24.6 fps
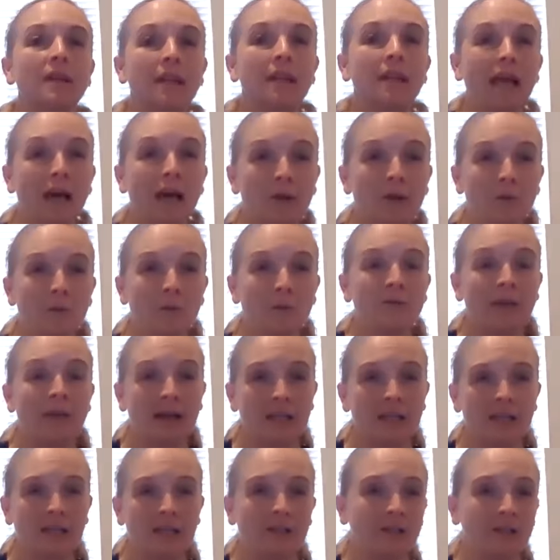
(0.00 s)
now that we've
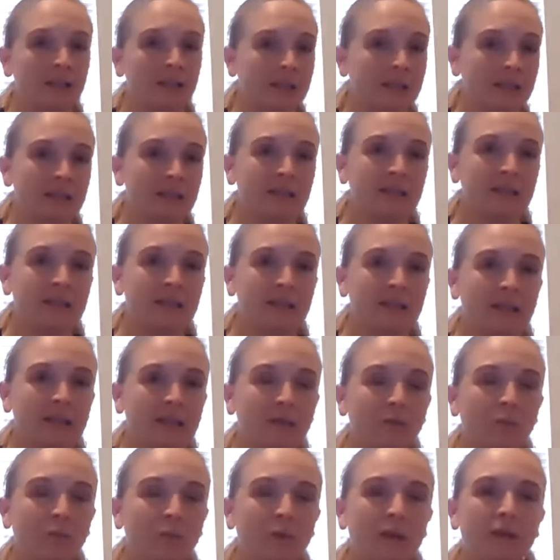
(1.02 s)
had Nicholas,
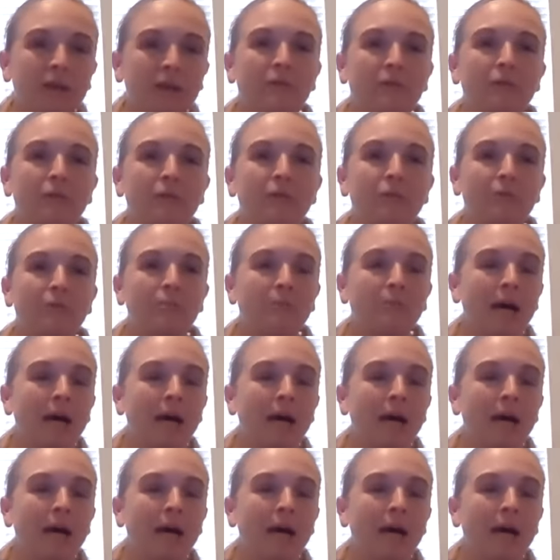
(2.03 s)
we've